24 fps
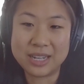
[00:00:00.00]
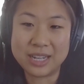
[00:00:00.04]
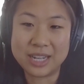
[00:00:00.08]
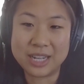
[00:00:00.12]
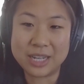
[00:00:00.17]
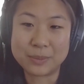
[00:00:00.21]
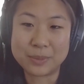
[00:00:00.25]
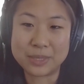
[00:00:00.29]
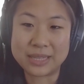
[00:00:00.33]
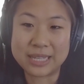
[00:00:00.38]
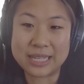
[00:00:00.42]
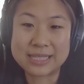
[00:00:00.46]

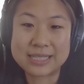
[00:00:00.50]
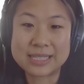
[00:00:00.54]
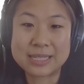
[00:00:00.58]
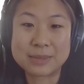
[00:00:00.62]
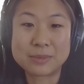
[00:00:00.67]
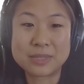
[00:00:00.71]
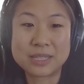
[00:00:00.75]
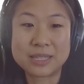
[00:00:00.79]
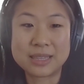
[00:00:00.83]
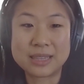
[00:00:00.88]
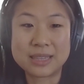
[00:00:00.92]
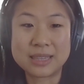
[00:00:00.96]
And that's
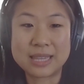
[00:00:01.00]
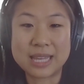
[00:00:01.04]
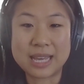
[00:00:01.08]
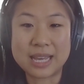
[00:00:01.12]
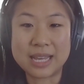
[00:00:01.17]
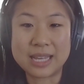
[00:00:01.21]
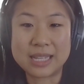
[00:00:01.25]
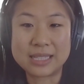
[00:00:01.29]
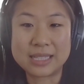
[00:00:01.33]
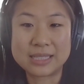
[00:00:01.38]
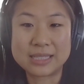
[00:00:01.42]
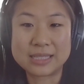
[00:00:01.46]
something
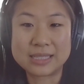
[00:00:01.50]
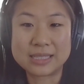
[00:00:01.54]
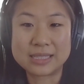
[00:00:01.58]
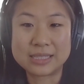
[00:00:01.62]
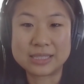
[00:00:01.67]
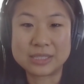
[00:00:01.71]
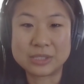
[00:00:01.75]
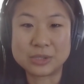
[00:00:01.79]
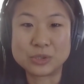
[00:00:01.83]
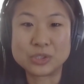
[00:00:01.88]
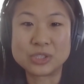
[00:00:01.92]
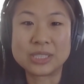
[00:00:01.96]
that
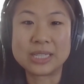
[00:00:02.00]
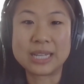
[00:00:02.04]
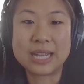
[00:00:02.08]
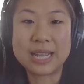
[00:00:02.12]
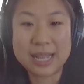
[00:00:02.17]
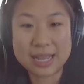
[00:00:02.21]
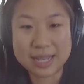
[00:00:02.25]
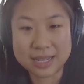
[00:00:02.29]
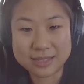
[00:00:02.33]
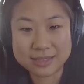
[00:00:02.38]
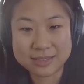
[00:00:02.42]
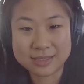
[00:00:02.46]
you should
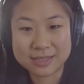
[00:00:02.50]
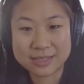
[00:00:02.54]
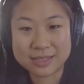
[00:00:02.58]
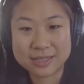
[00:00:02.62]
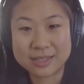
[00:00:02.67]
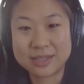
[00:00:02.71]
ask